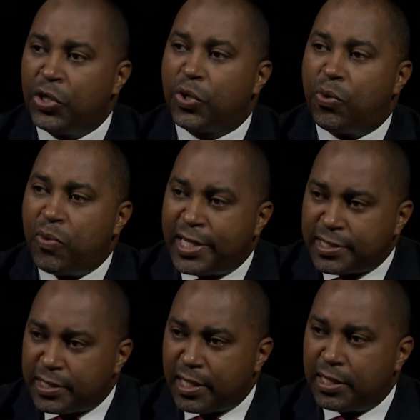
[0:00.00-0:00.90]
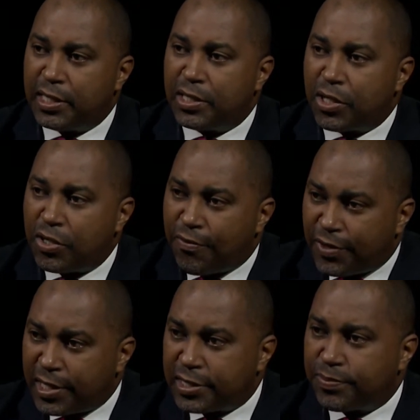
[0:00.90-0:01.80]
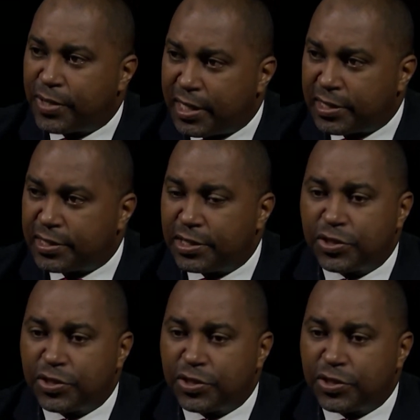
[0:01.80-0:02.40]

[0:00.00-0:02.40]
questioning the governance practices.